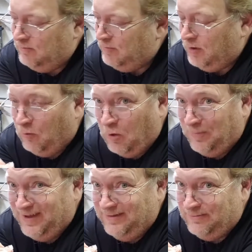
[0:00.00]
but it won't
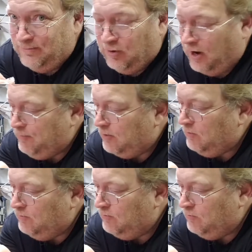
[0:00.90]
be proper,
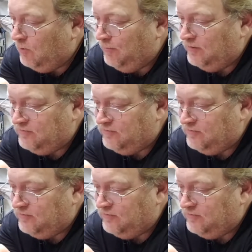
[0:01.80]
won't be